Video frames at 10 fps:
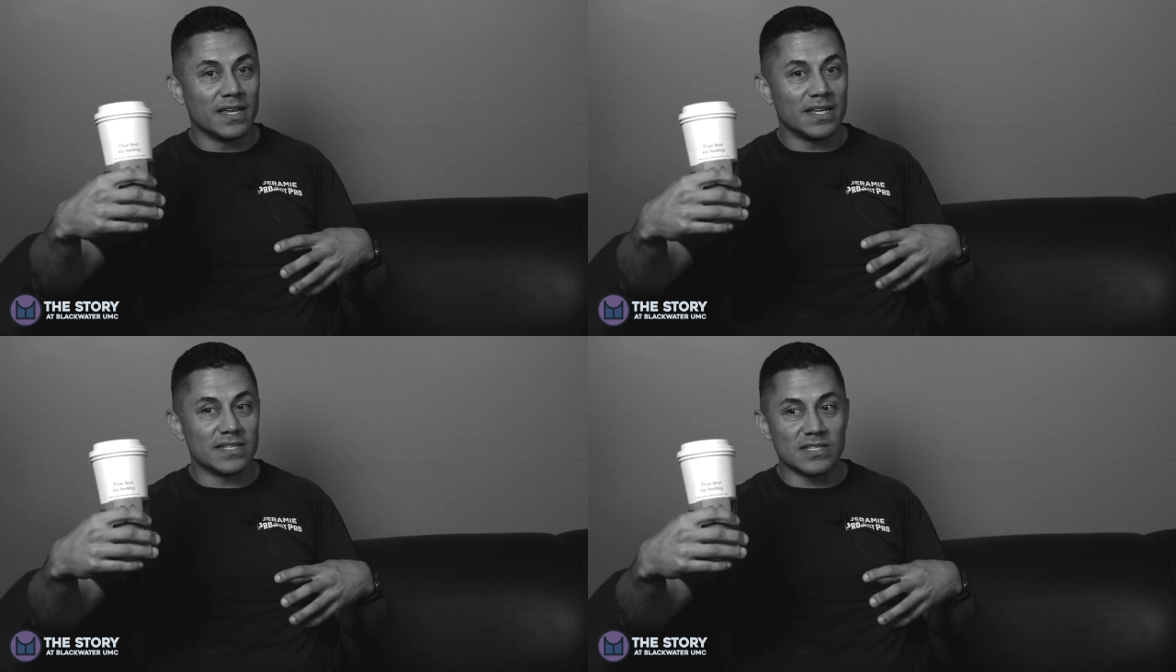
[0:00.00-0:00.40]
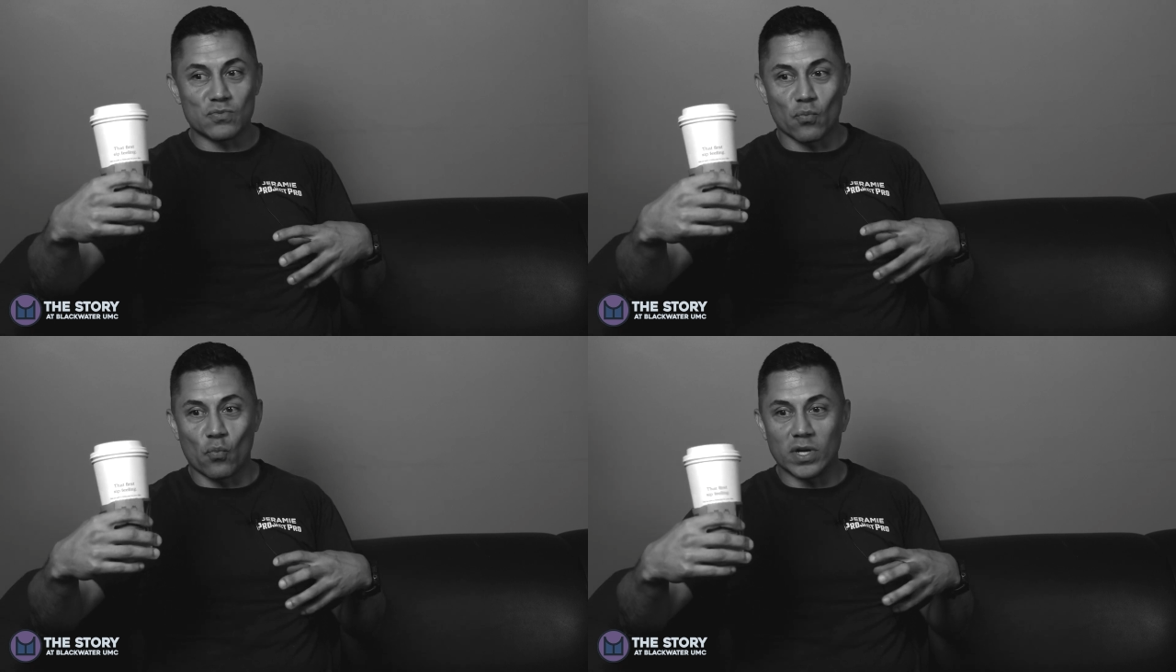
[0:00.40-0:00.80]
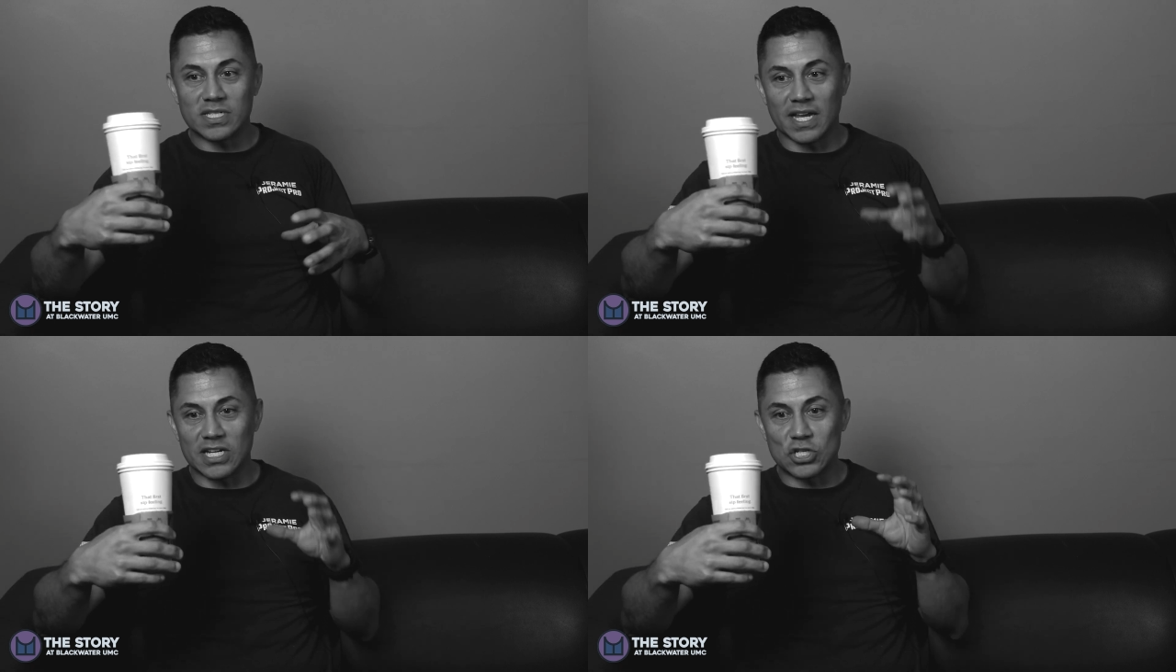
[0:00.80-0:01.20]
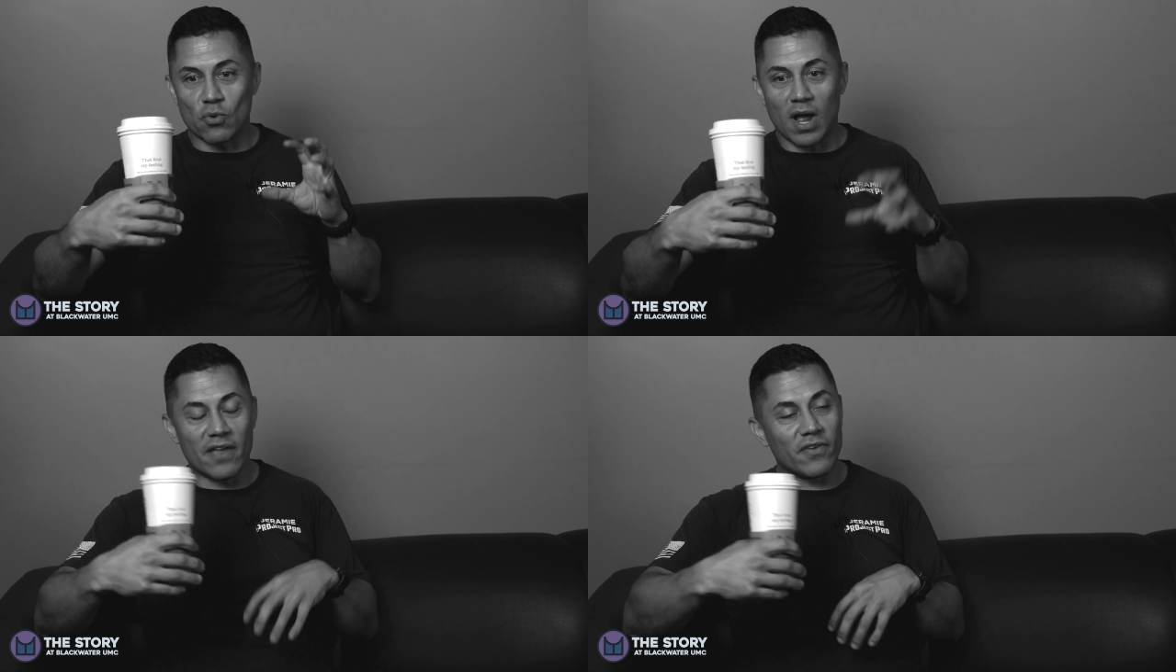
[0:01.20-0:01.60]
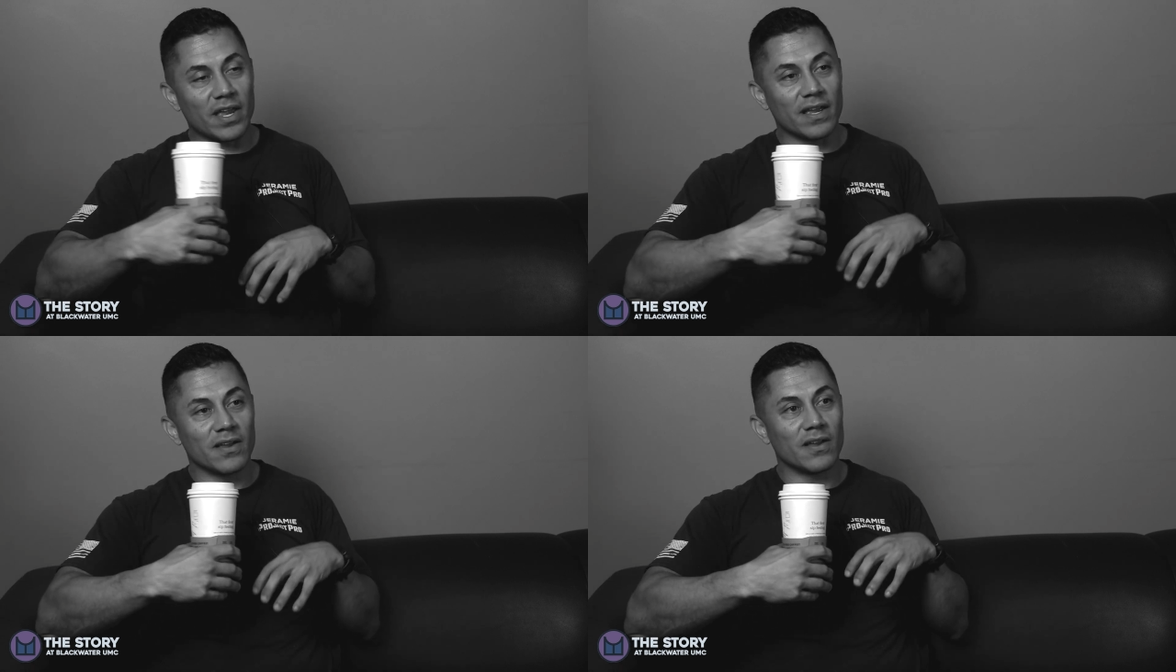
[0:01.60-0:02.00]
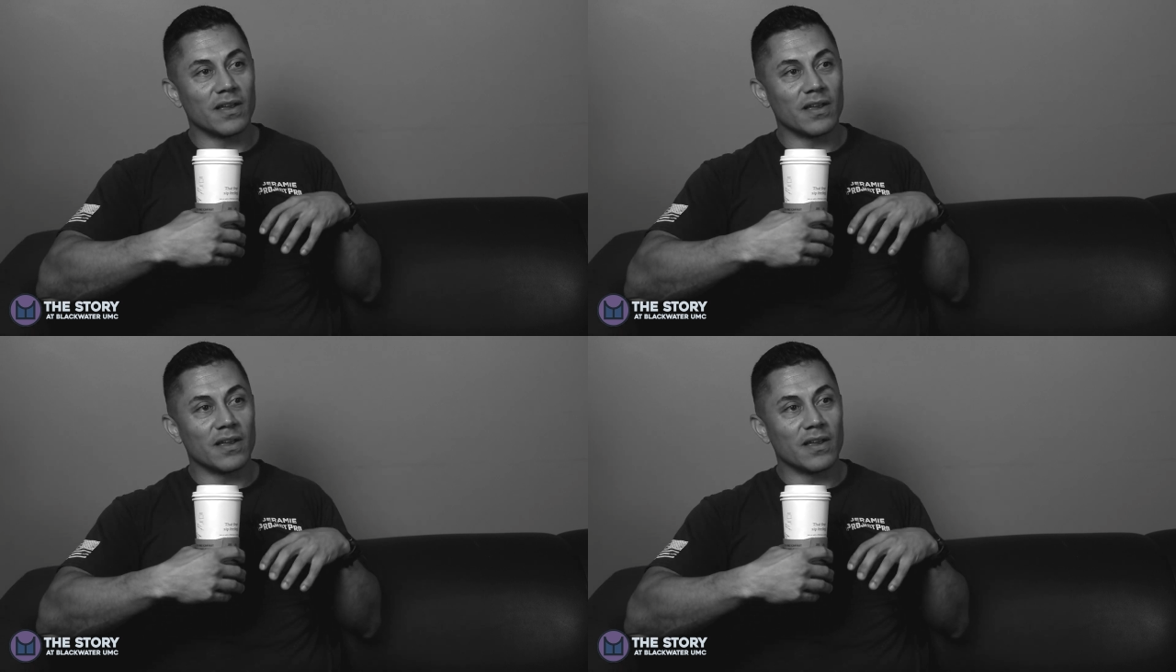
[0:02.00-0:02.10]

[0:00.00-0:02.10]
is what's kind of driving